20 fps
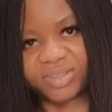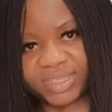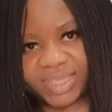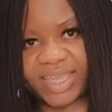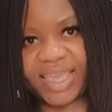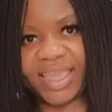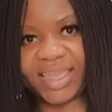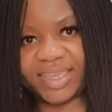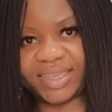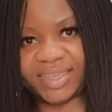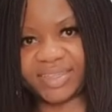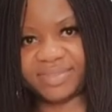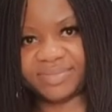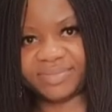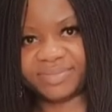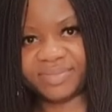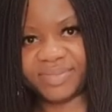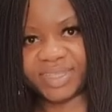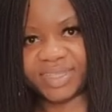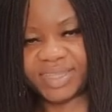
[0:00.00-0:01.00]
on the cake
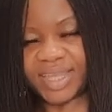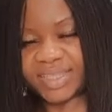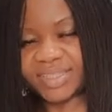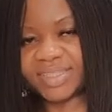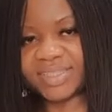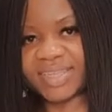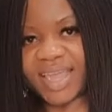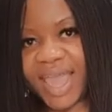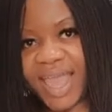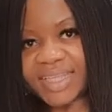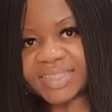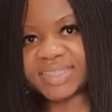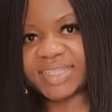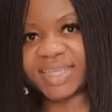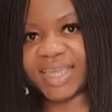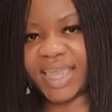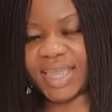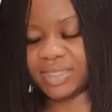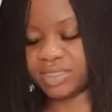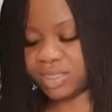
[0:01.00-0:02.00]
that is
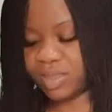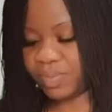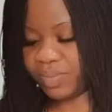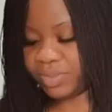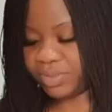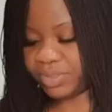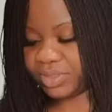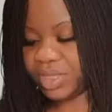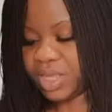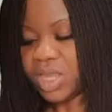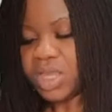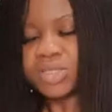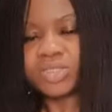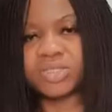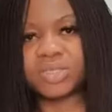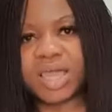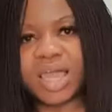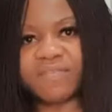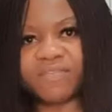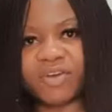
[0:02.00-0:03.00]
after cake toppers
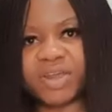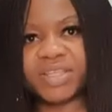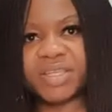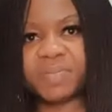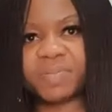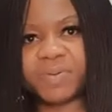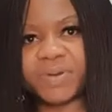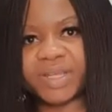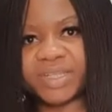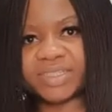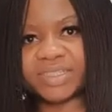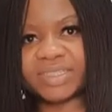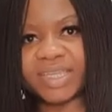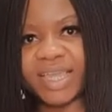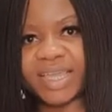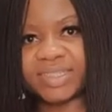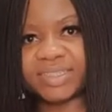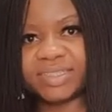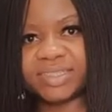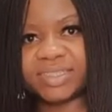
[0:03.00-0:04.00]
so i've already
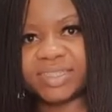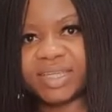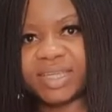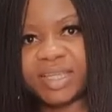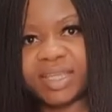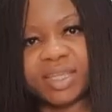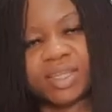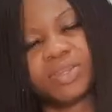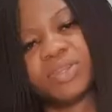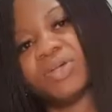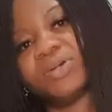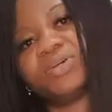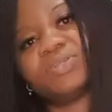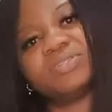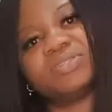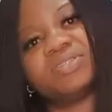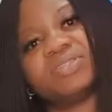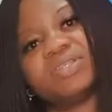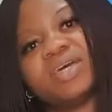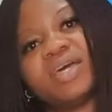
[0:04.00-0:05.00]
printed
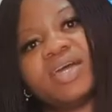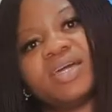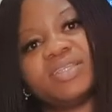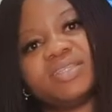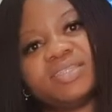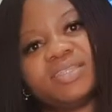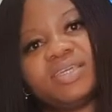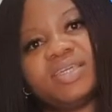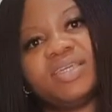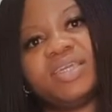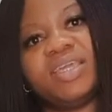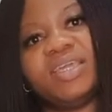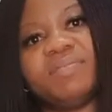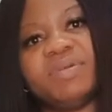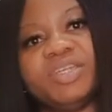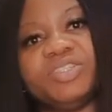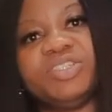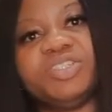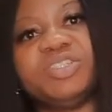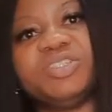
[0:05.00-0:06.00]
those uh, the
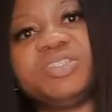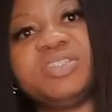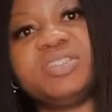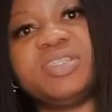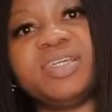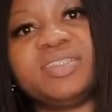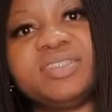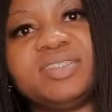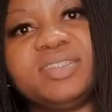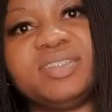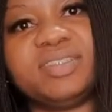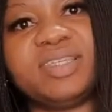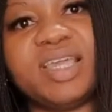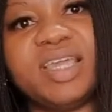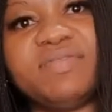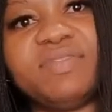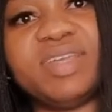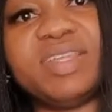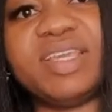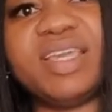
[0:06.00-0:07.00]
images that's the
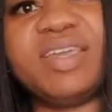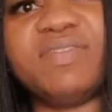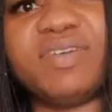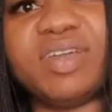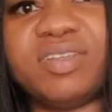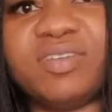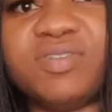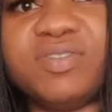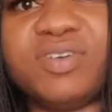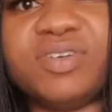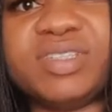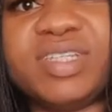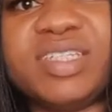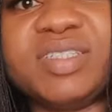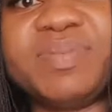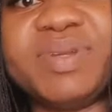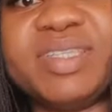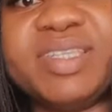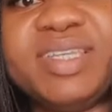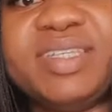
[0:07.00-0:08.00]
dave and ava and of course
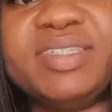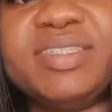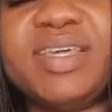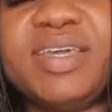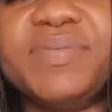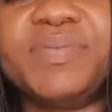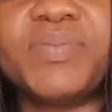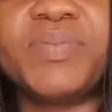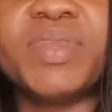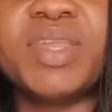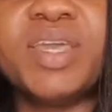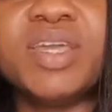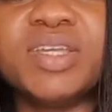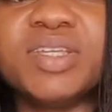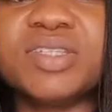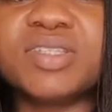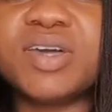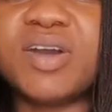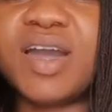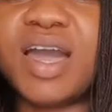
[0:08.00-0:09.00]
that's my niece then
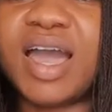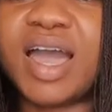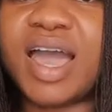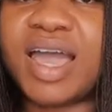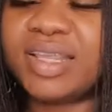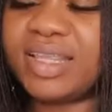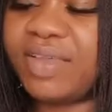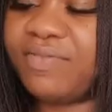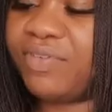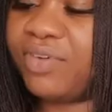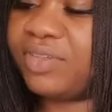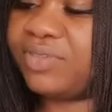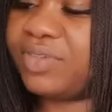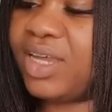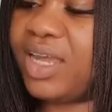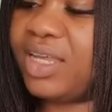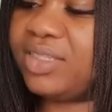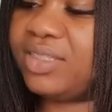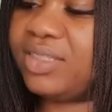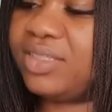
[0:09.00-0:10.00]
so and
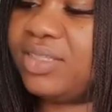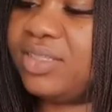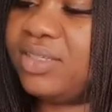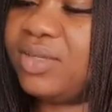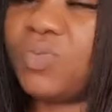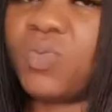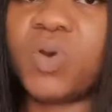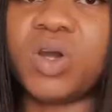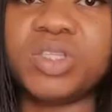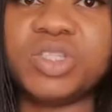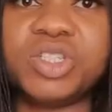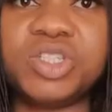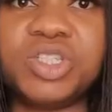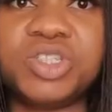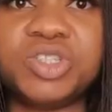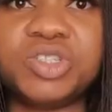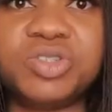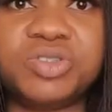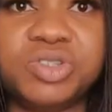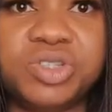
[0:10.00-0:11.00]
I've, and what you
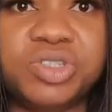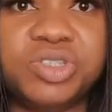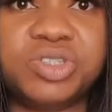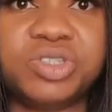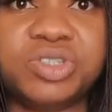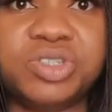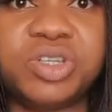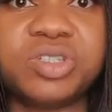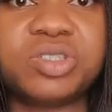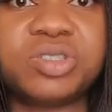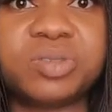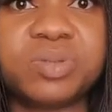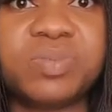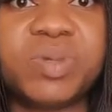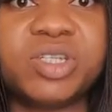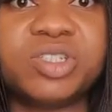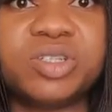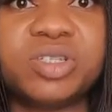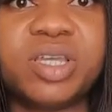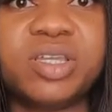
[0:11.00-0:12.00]
need to do is to just to
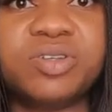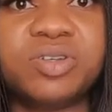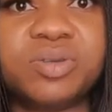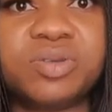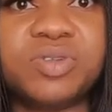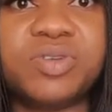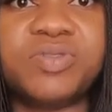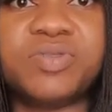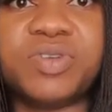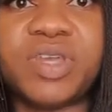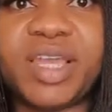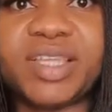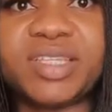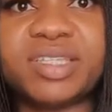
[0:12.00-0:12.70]
make sure that you, you've